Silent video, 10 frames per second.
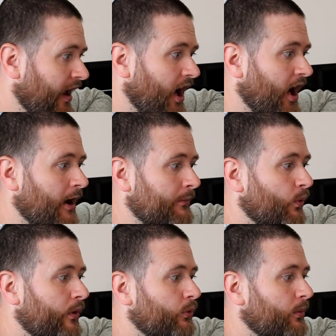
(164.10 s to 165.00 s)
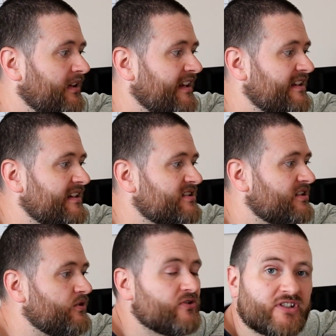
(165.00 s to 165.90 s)
But what we'll be needing to
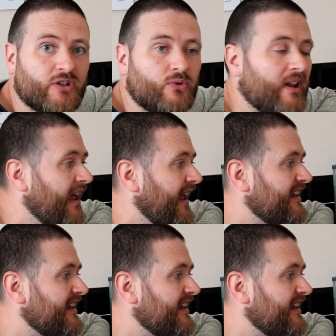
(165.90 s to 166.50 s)
do soon